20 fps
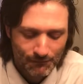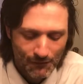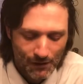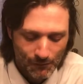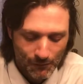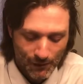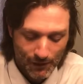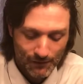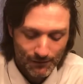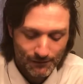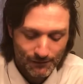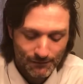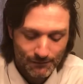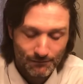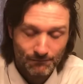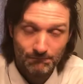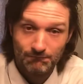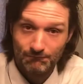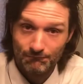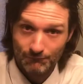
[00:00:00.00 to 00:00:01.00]
Well,
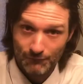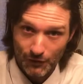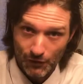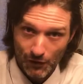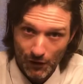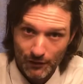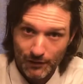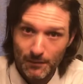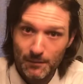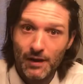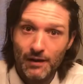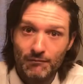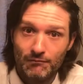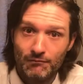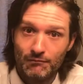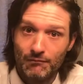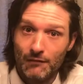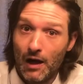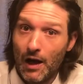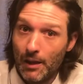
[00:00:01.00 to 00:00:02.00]
talk to me.
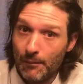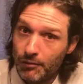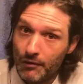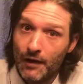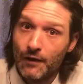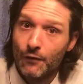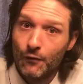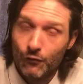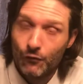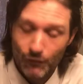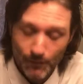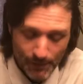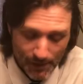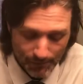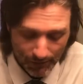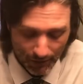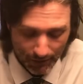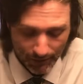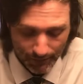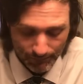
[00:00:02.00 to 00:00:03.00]
I'm Plato's
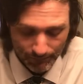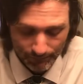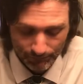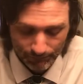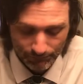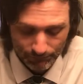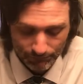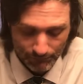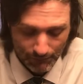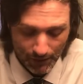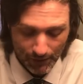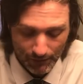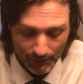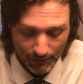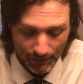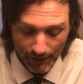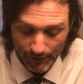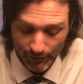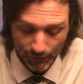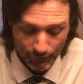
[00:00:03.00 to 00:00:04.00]
Republic.
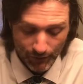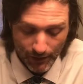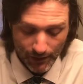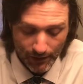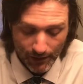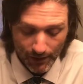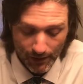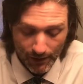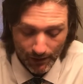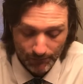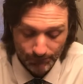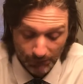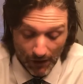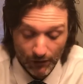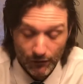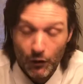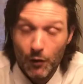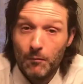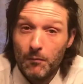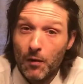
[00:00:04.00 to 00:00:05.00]
Like to read,
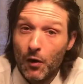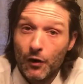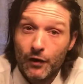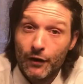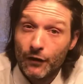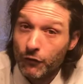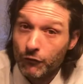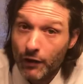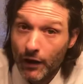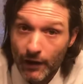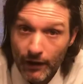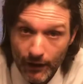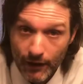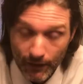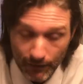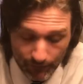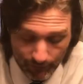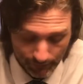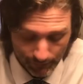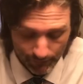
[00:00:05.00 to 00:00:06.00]
Marcus
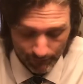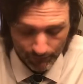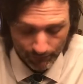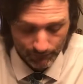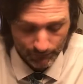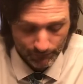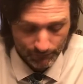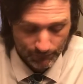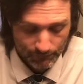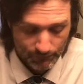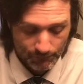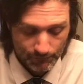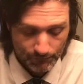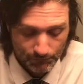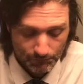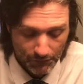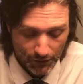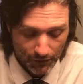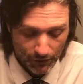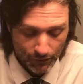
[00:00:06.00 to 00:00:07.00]
Aurelius?
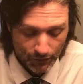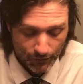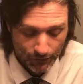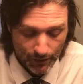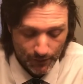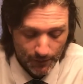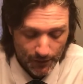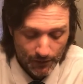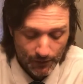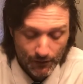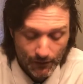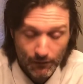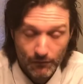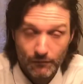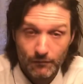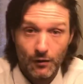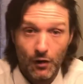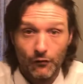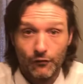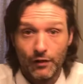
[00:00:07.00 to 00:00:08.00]
Mr. Simmons,
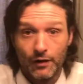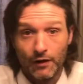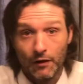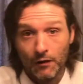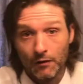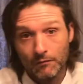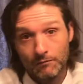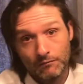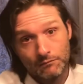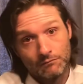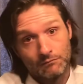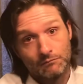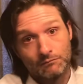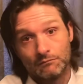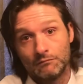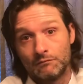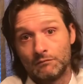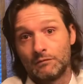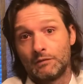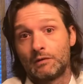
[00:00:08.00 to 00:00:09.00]
over here,
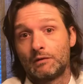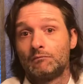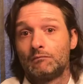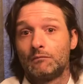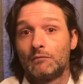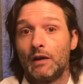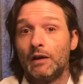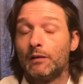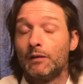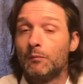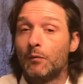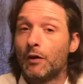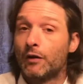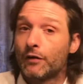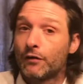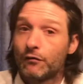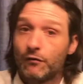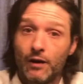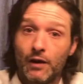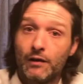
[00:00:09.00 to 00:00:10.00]
is
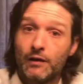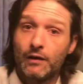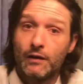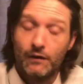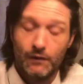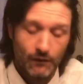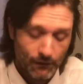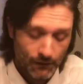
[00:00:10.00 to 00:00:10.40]
Marcus Aurelius.